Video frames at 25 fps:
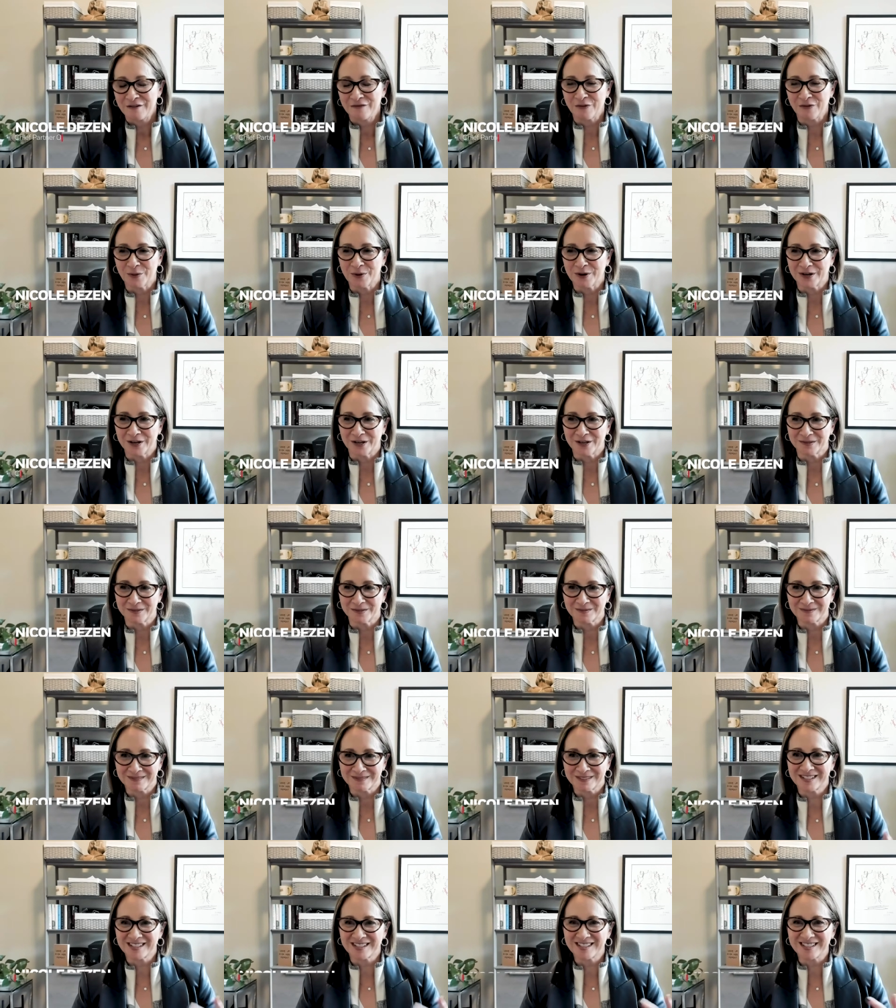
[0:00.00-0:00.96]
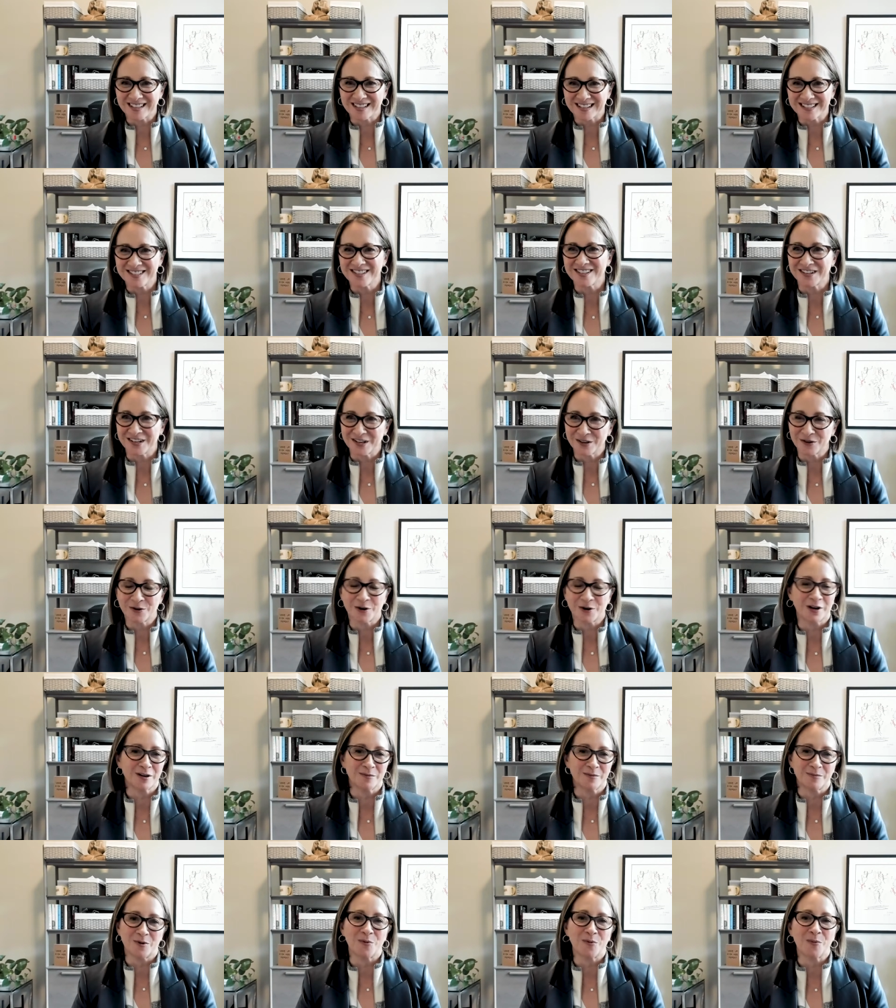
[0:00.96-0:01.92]
for such an
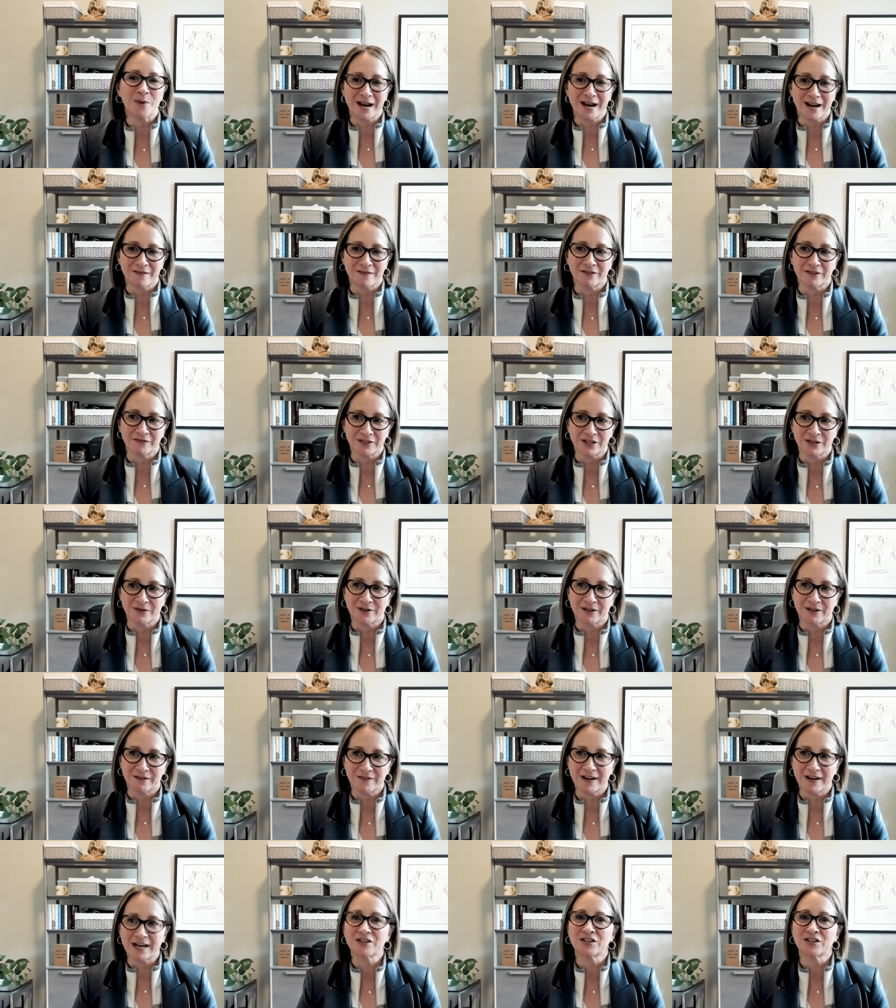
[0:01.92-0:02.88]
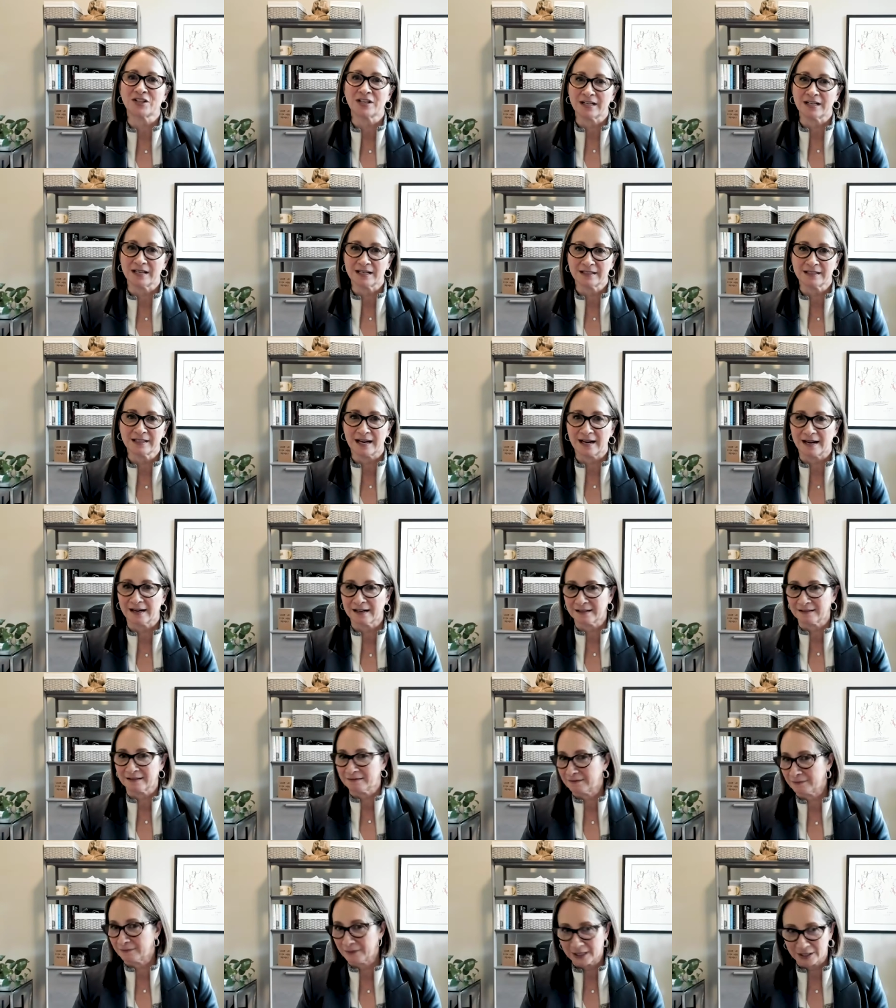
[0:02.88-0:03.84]
incredible wave of new innovation and tech
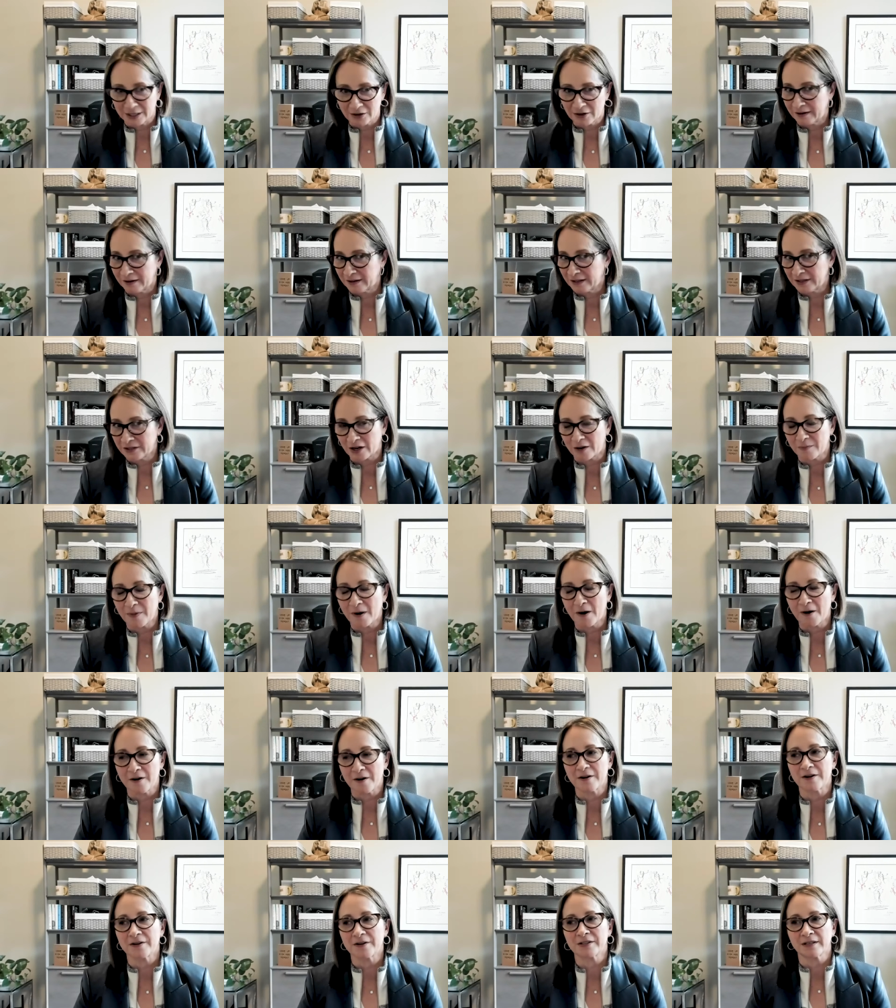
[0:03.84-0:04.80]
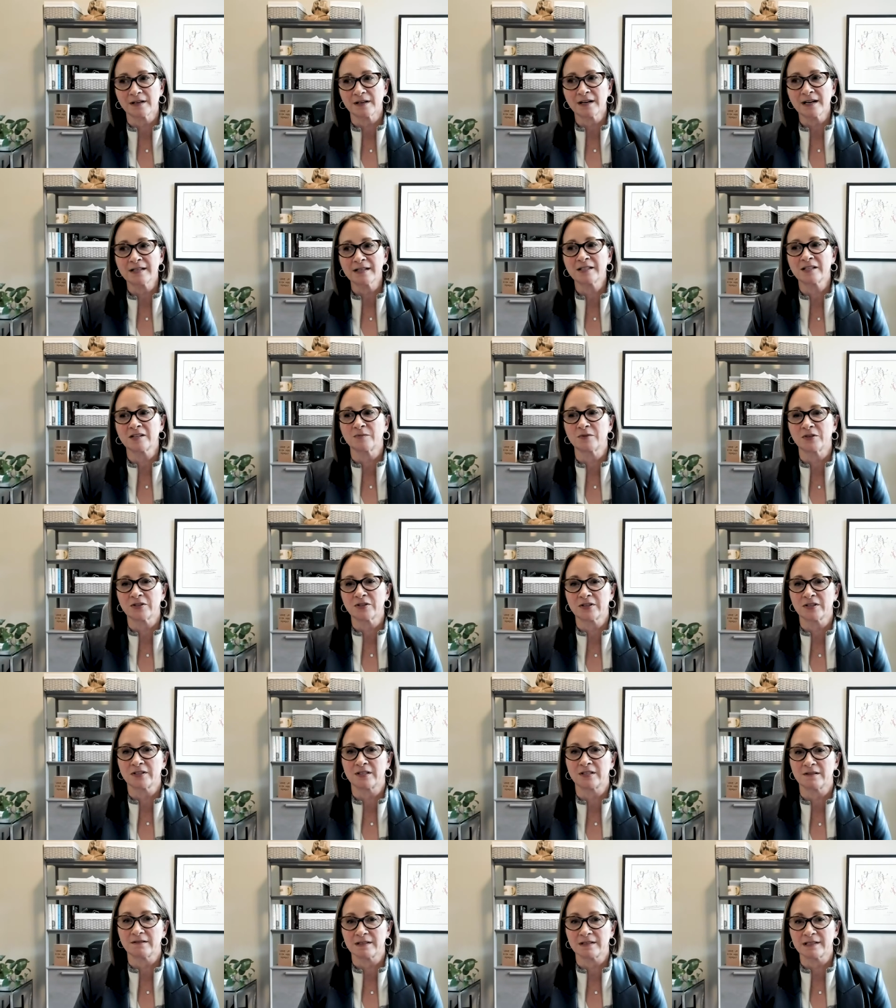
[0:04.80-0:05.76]
and encourage our partners and customers
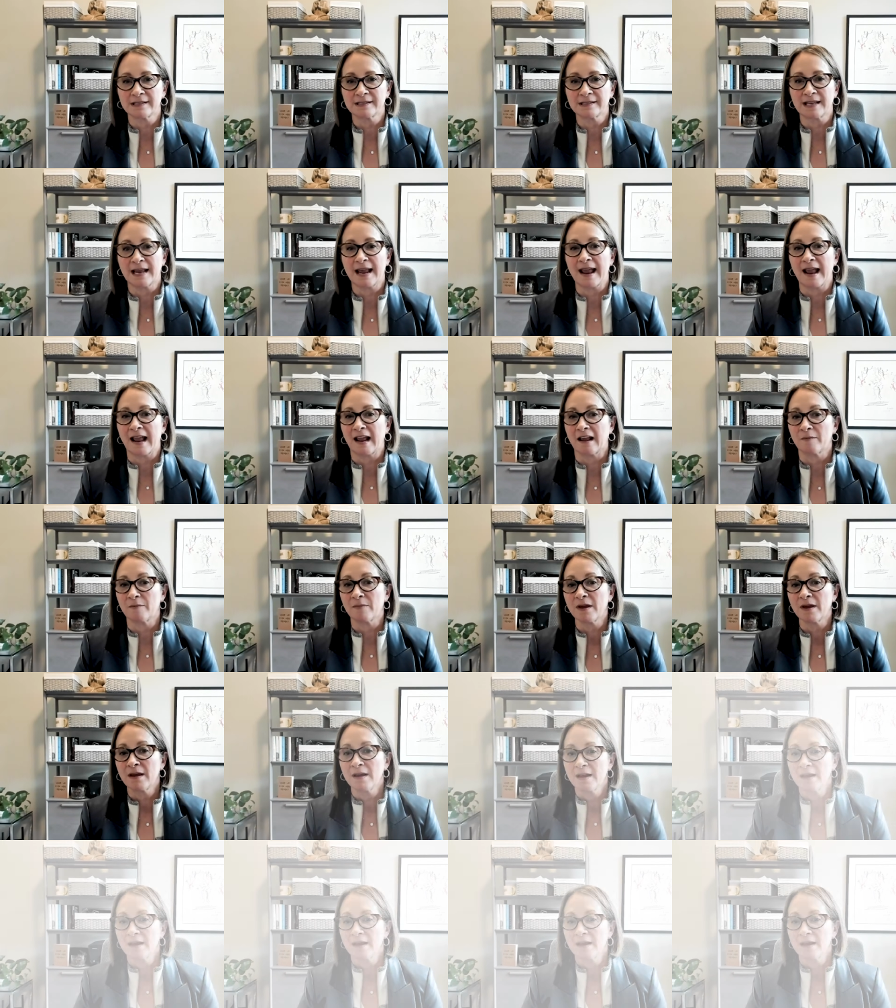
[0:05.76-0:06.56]
to do the same.